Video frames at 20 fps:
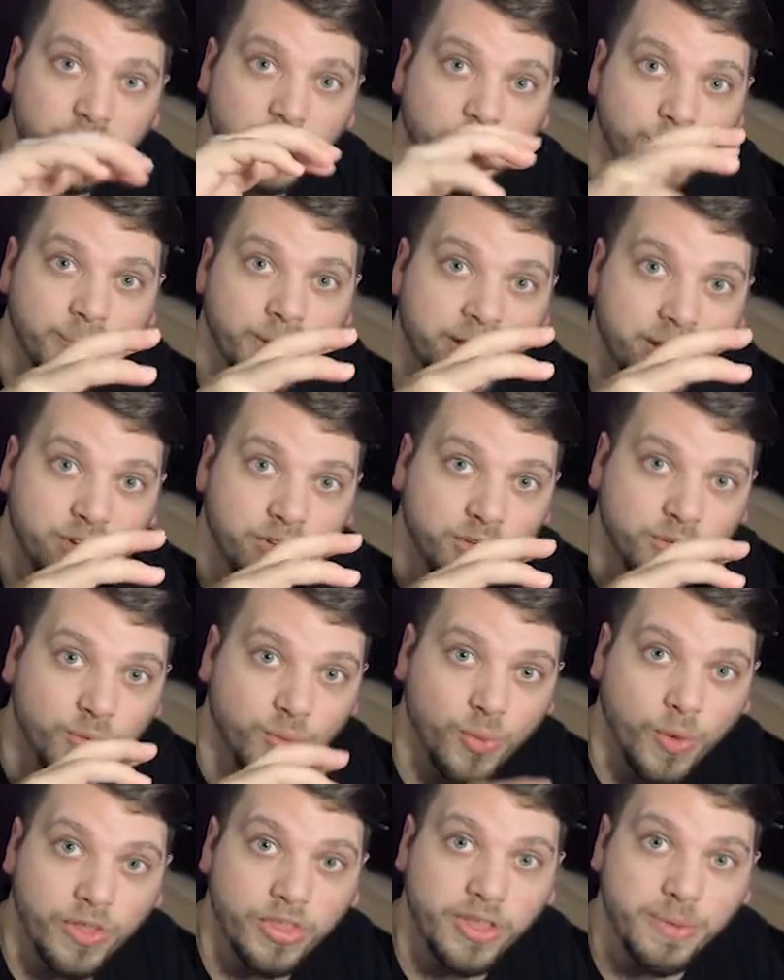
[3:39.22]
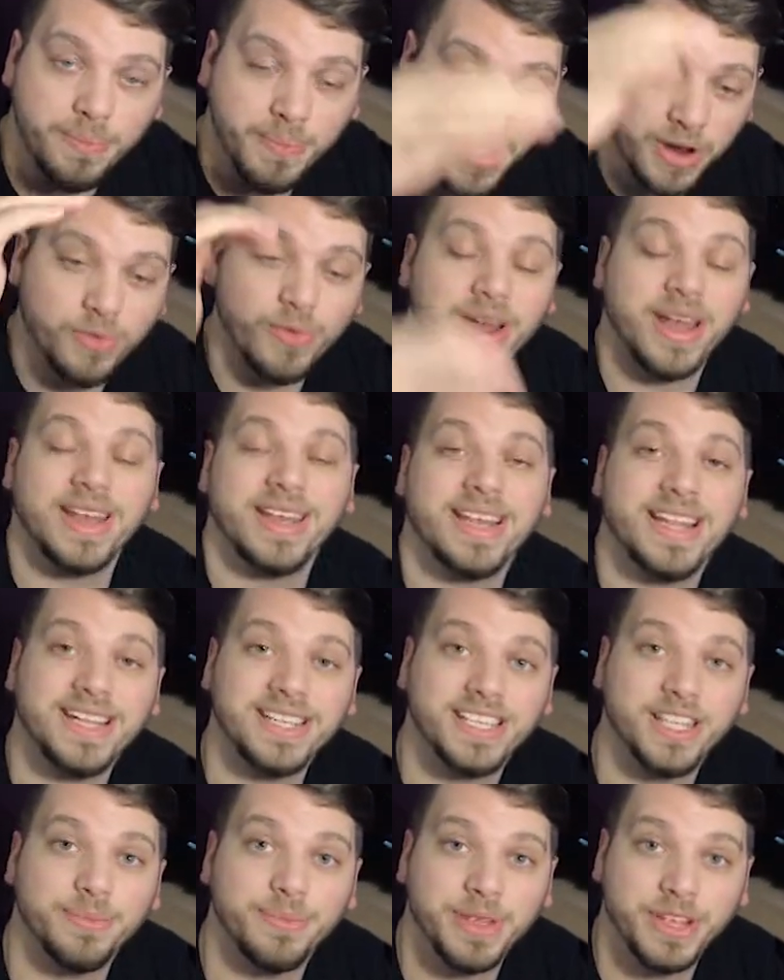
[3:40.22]
no matter what the bit rate
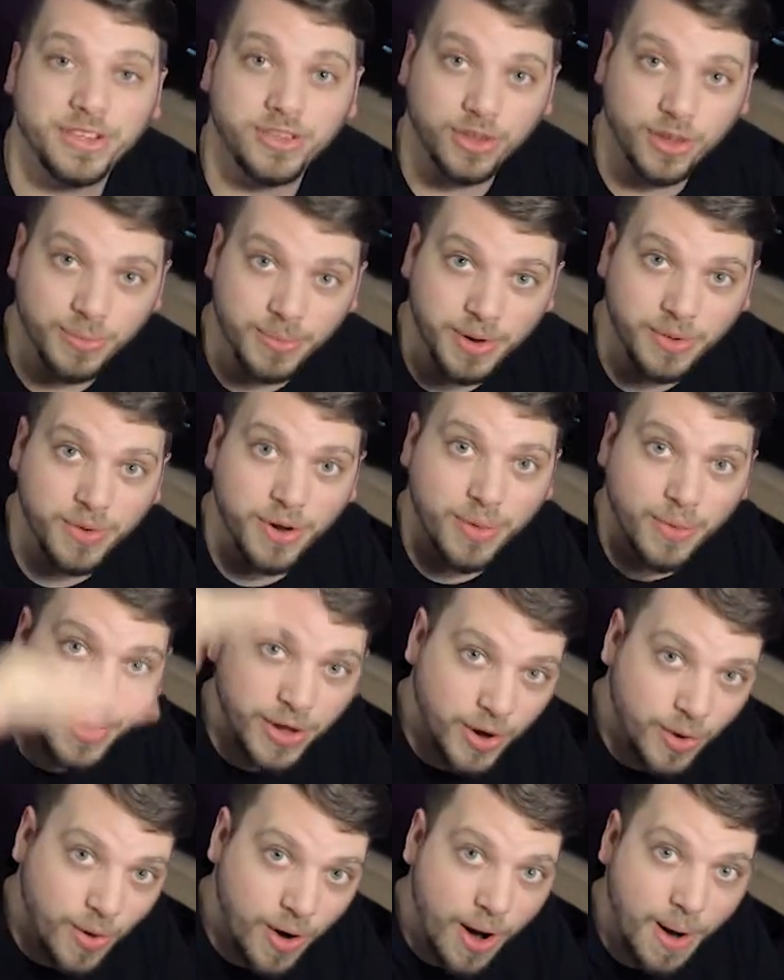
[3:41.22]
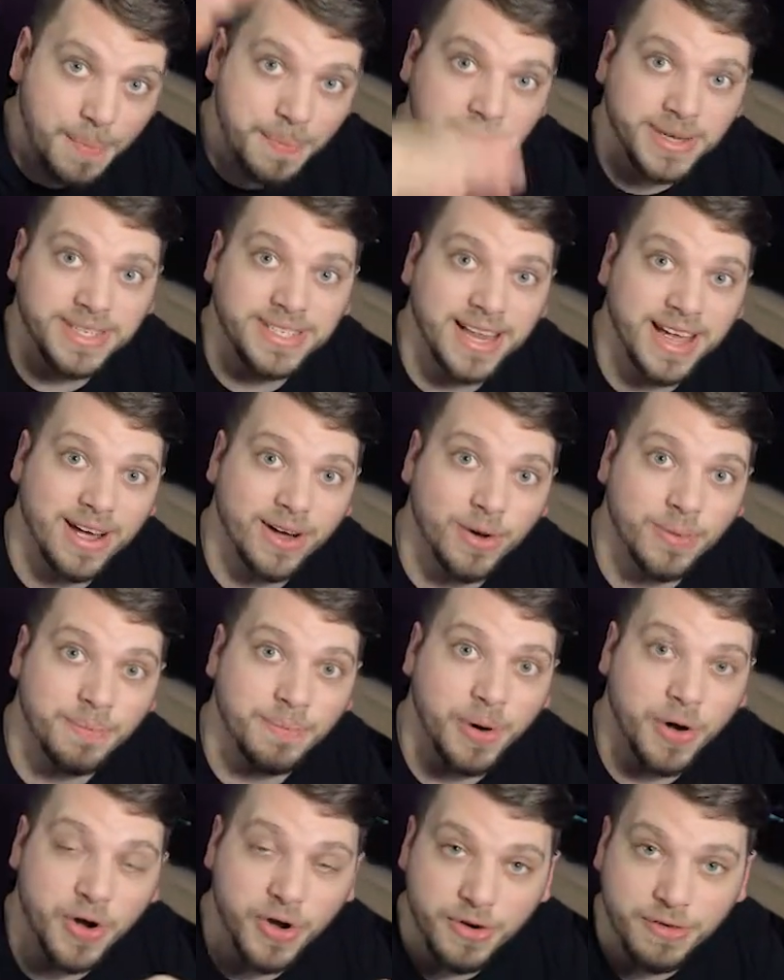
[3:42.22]
needs to be. So the bit rate will go up and down
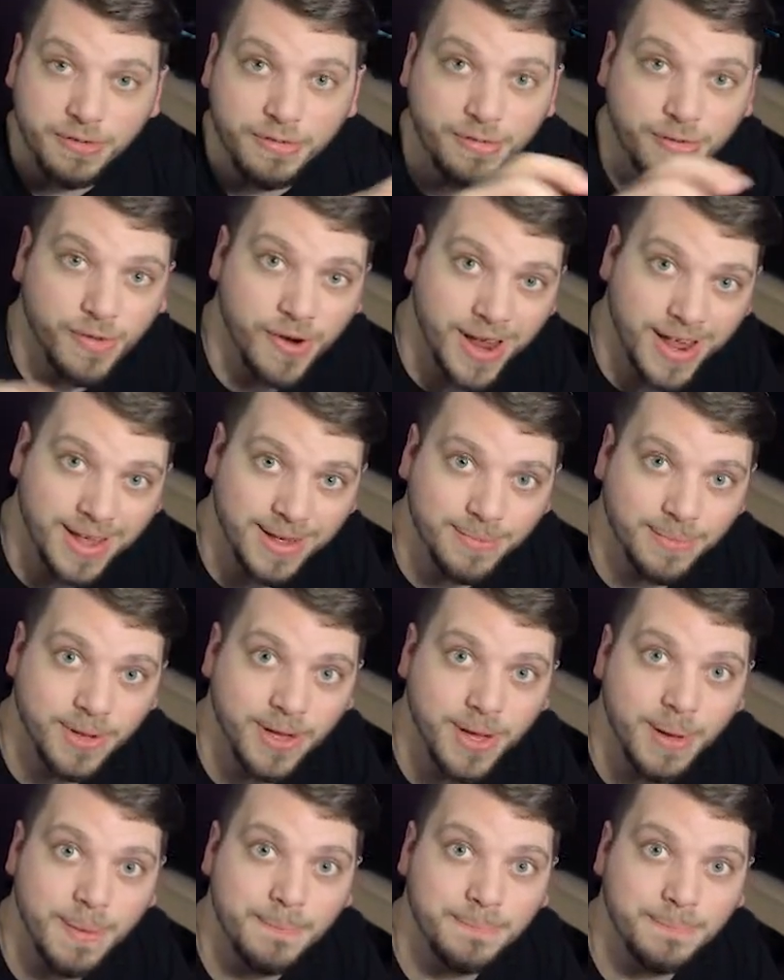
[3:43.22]
per frame